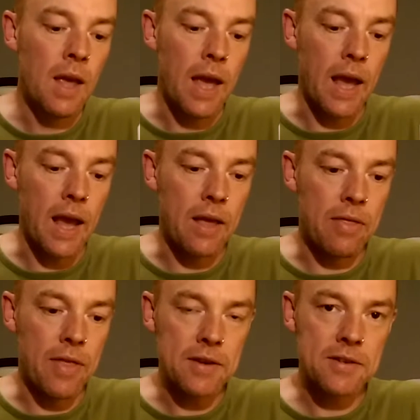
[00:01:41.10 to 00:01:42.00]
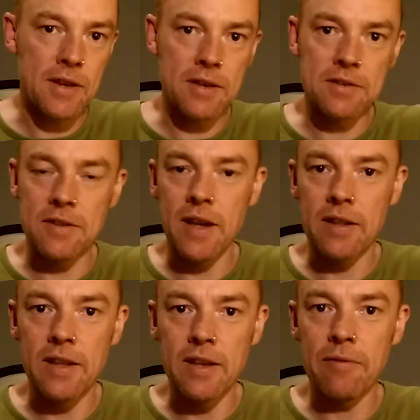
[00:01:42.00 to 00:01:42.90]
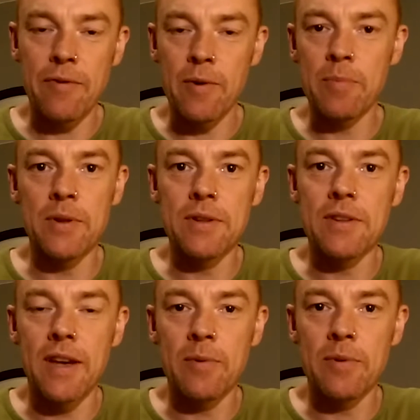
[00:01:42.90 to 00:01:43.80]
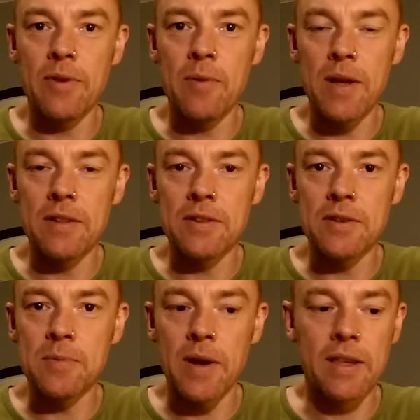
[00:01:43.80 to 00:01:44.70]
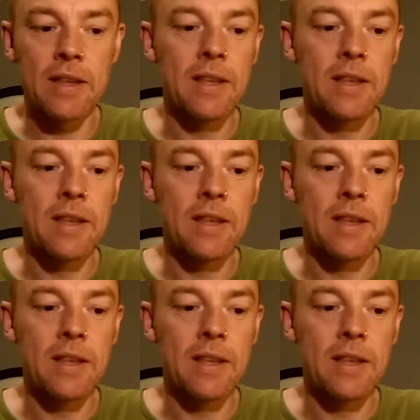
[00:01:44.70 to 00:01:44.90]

this is the technique for putting it together without bending the spring.